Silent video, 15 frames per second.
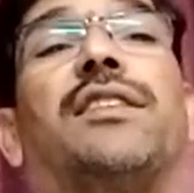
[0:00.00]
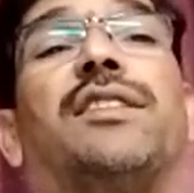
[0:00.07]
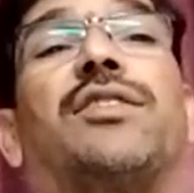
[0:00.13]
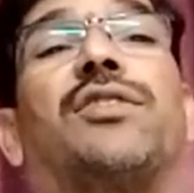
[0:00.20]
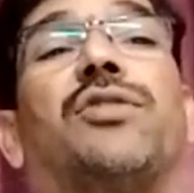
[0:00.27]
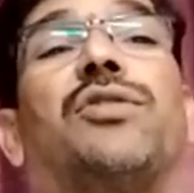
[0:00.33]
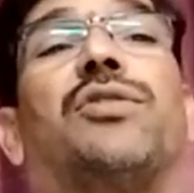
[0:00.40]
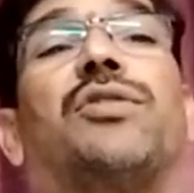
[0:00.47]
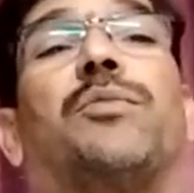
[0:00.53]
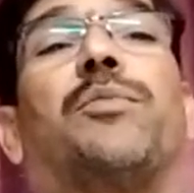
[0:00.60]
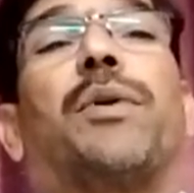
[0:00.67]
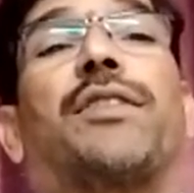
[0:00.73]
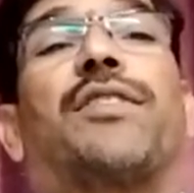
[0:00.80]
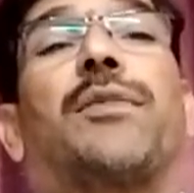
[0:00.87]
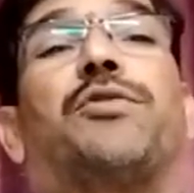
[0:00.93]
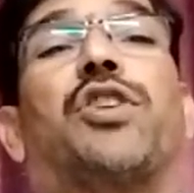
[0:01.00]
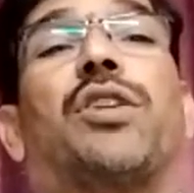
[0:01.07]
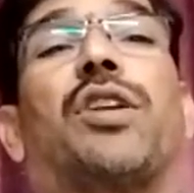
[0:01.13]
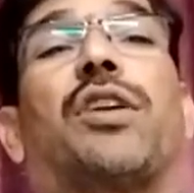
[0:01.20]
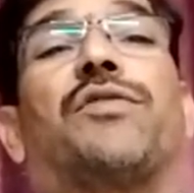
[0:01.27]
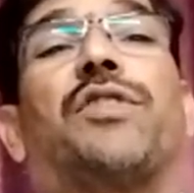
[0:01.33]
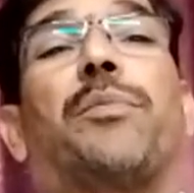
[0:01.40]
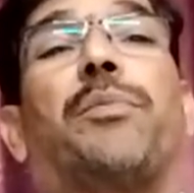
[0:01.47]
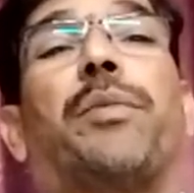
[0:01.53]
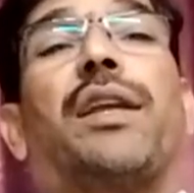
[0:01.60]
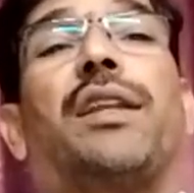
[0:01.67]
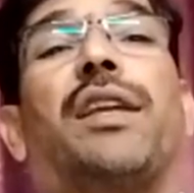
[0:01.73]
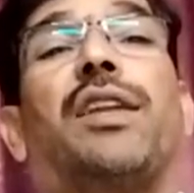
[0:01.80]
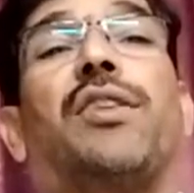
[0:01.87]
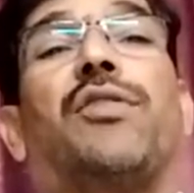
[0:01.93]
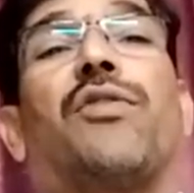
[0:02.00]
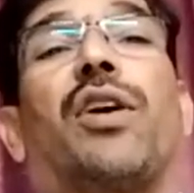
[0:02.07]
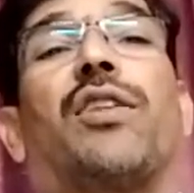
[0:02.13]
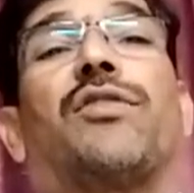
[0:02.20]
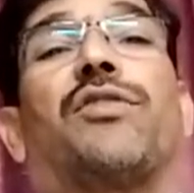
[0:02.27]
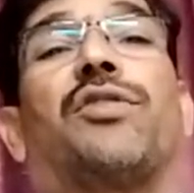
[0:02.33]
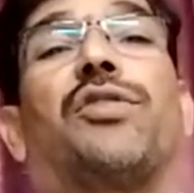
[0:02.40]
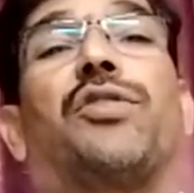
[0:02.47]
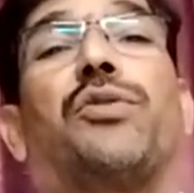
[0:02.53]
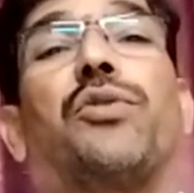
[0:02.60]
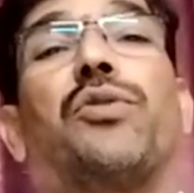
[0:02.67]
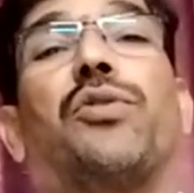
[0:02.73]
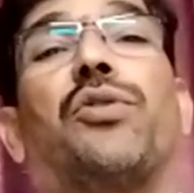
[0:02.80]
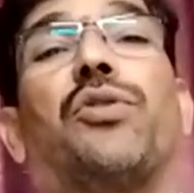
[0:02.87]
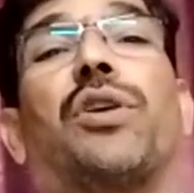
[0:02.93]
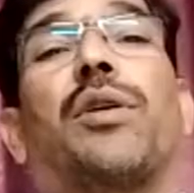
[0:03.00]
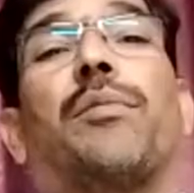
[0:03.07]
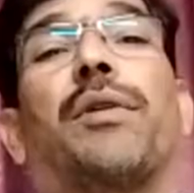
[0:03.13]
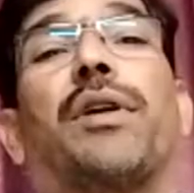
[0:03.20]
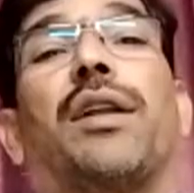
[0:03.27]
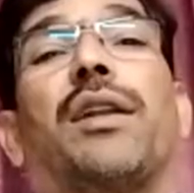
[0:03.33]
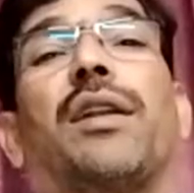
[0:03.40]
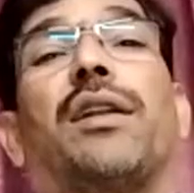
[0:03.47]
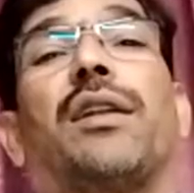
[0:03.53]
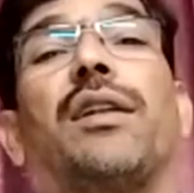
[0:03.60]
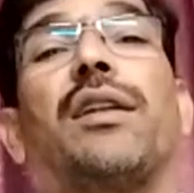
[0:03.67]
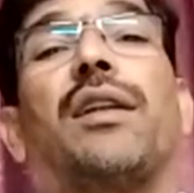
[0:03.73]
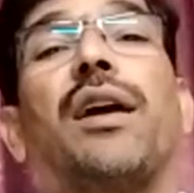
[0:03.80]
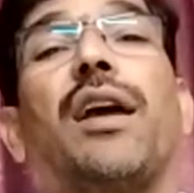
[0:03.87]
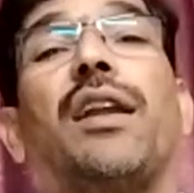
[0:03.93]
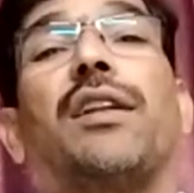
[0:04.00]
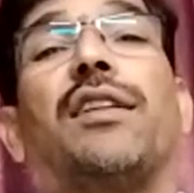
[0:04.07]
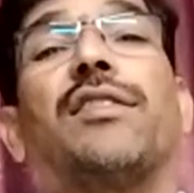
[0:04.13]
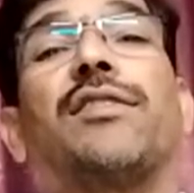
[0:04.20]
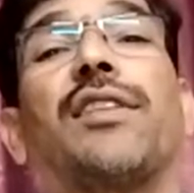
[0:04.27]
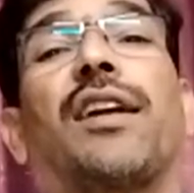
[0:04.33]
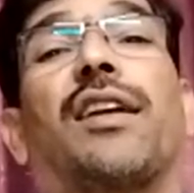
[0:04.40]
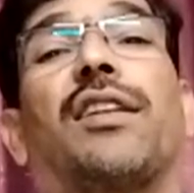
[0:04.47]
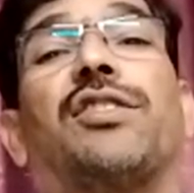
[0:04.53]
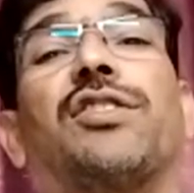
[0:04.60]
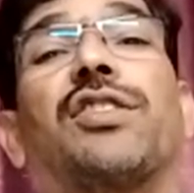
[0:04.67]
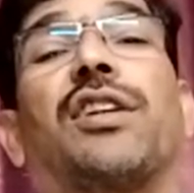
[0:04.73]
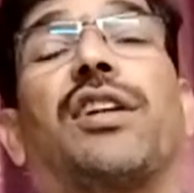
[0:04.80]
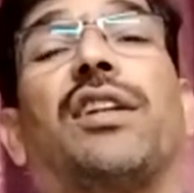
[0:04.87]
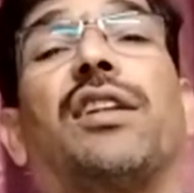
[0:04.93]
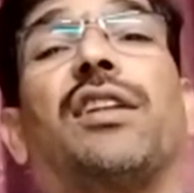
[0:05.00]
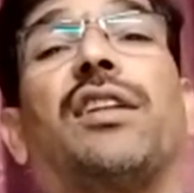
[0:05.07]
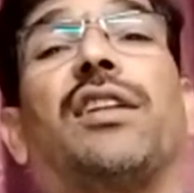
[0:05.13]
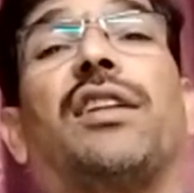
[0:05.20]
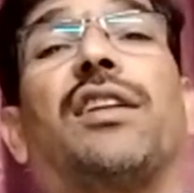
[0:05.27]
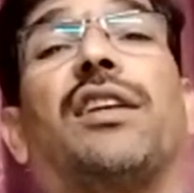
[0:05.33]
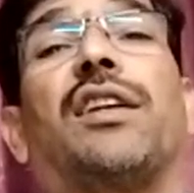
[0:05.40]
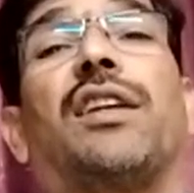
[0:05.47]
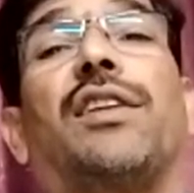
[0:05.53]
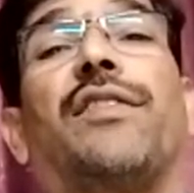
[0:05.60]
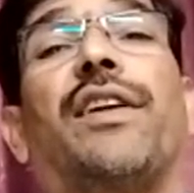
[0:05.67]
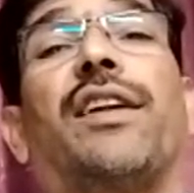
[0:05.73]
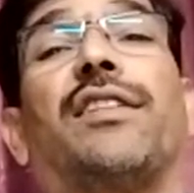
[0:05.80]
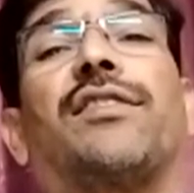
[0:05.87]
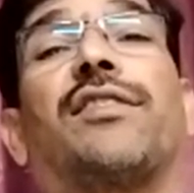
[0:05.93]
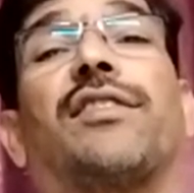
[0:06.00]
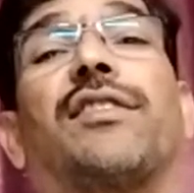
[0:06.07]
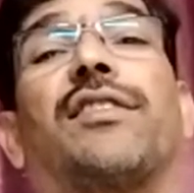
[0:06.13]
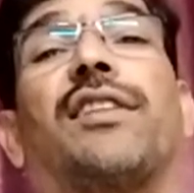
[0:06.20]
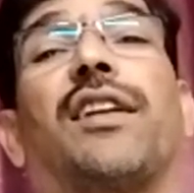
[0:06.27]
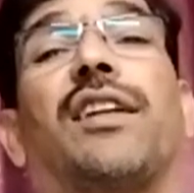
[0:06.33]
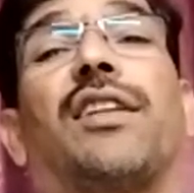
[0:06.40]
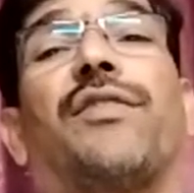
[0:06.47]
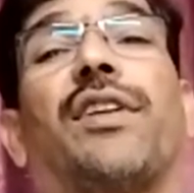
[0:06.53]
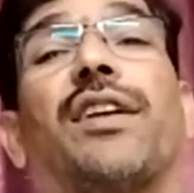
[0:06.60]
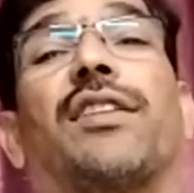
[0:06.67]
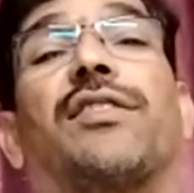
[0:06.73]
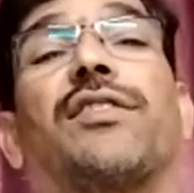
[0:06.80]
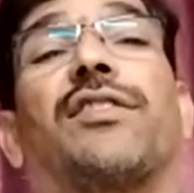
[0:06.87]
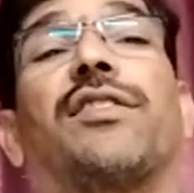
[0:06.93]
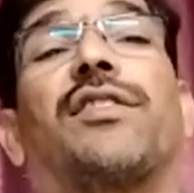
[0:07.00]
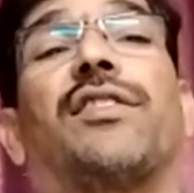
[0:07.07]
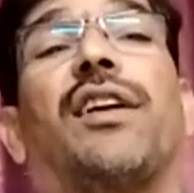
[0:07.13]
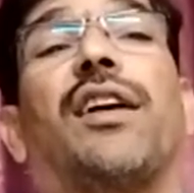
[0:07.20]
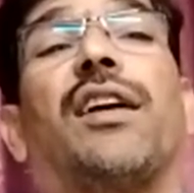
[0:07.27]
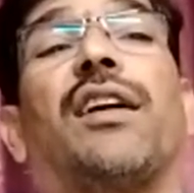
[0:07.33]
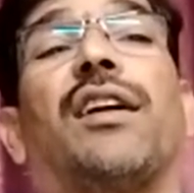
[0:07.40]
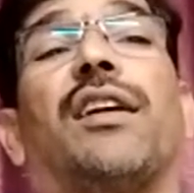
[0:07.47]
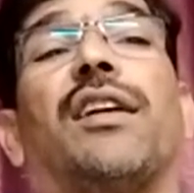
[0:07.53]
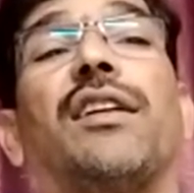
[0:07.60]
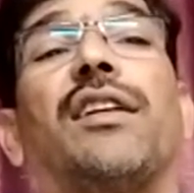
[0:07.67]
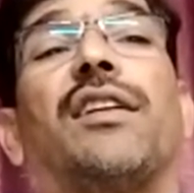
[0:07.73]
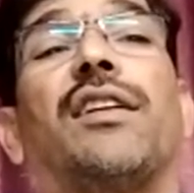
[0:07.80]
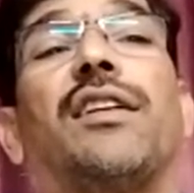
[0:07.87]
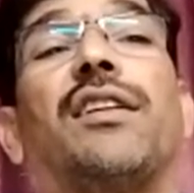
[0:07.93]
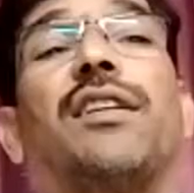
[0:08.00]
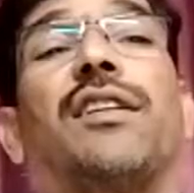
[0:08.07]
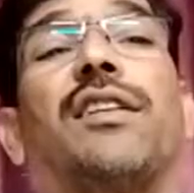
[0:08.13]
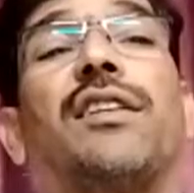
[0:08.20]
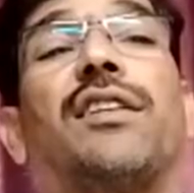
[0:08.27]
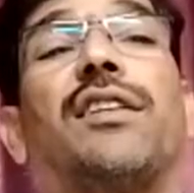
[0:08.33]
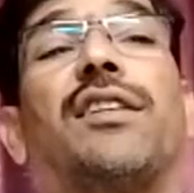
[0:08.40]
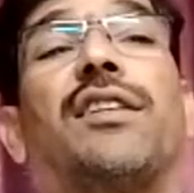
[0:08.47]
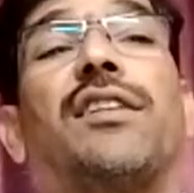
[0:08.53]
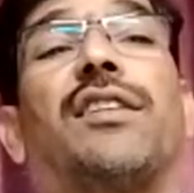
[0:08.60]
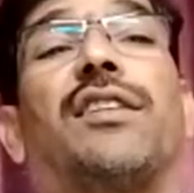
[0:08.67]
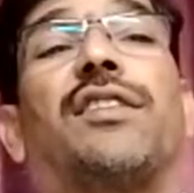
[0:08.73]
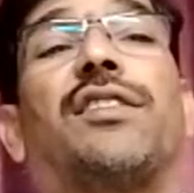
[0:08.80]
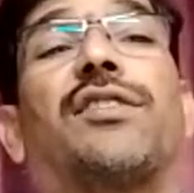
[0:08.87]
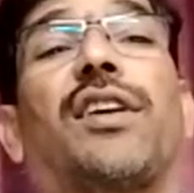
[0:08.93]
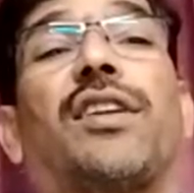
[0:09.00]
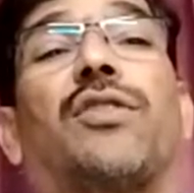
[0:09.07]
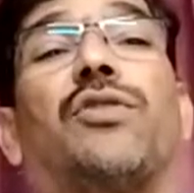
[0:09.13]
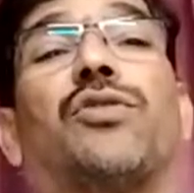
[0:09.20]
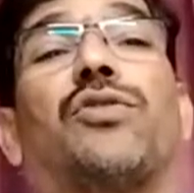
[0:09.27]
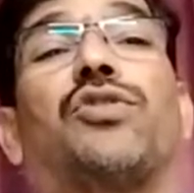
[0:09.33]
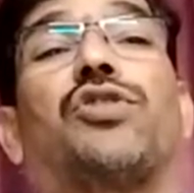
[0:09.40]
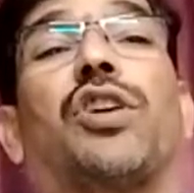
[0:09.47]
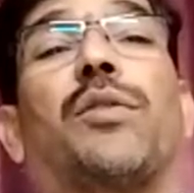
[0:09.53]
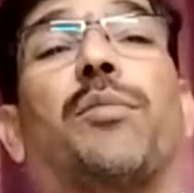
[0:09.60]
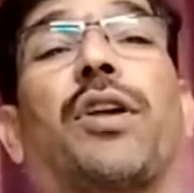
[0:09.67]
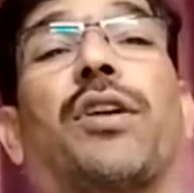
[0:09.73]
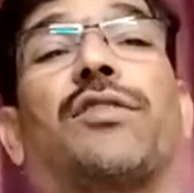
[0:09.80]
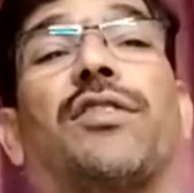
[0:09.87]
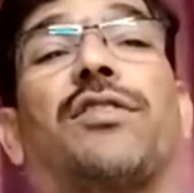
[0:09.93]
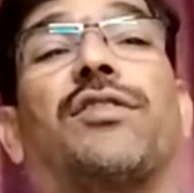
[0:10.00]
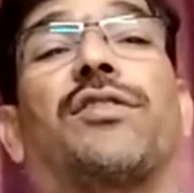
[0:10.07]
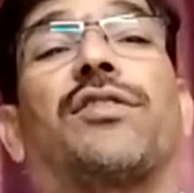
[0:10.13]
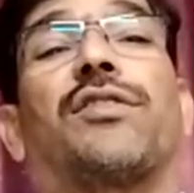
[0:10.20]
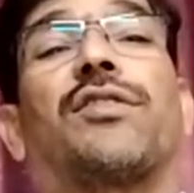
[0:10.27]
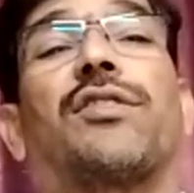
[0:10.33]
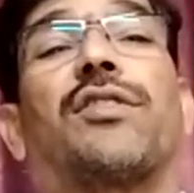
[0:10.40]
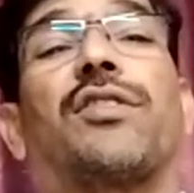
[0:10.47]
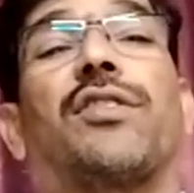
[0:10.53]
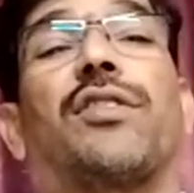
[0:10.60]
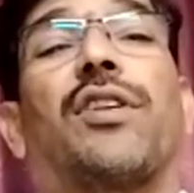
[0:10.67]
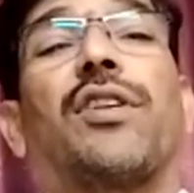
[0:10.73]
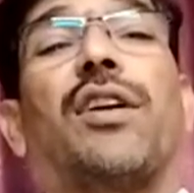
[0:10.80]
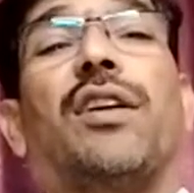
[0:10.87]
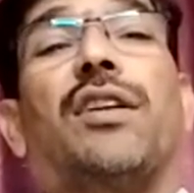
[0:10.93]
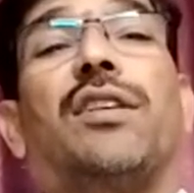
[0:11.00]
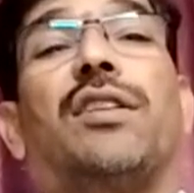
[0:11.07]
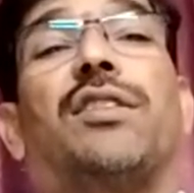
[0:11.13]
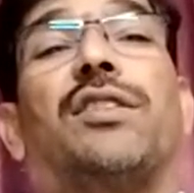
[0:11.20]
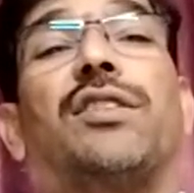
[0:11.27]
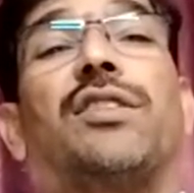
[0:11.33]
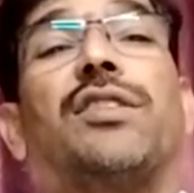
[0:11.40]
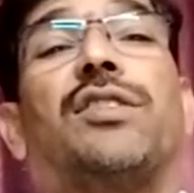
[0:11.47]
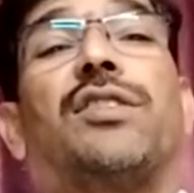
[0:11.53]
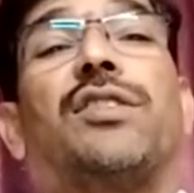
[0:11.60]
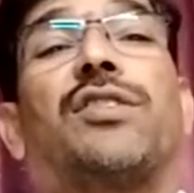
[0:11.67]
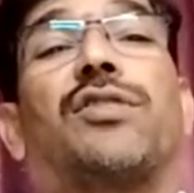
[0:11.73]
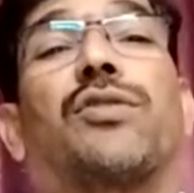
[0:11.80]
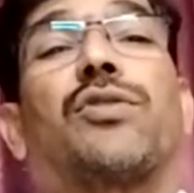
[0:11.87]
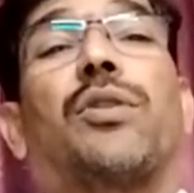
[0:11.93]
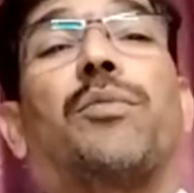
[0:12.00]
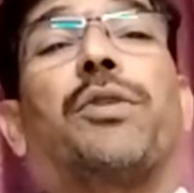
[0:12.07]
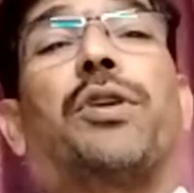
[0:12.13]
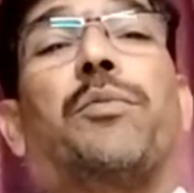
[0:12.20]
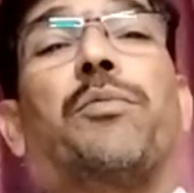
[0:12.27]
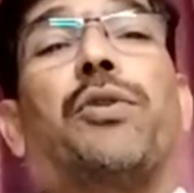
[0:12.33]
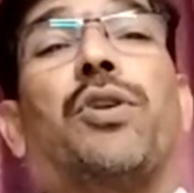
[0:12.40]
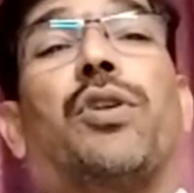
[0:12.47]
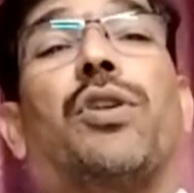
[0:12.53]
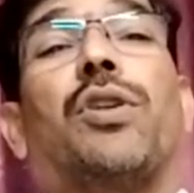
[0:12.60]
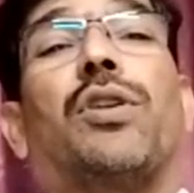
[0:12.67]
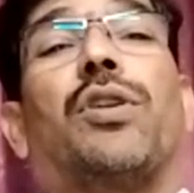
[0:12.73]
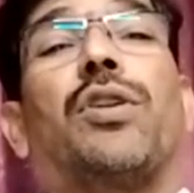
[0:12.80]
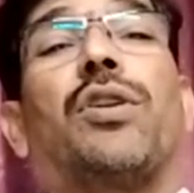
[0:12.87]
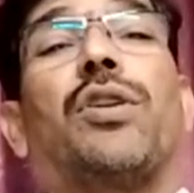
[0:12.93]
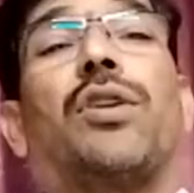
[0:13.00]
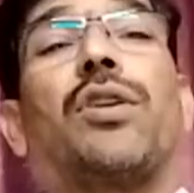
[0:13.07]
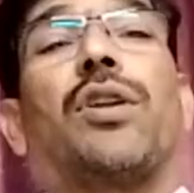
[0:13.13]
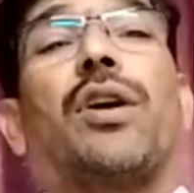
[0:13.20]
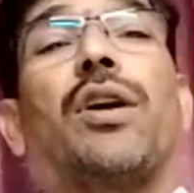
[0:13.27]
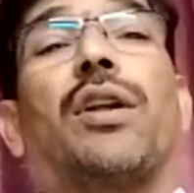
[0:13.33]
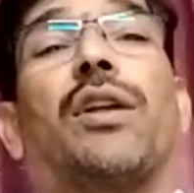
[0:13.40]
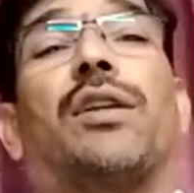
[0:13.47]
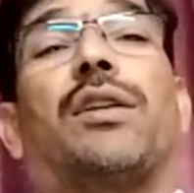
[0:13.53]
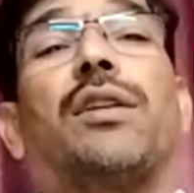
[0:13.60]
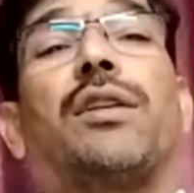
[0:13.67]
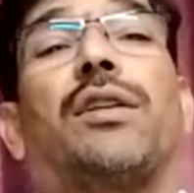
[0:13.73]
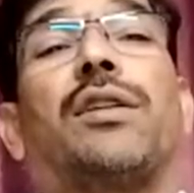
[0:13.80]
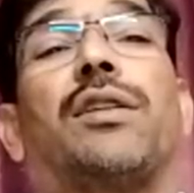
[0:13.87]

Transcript: So perception of the pain involves neurochemical and psychological events that affects the psychosocial process. Huh? So the learn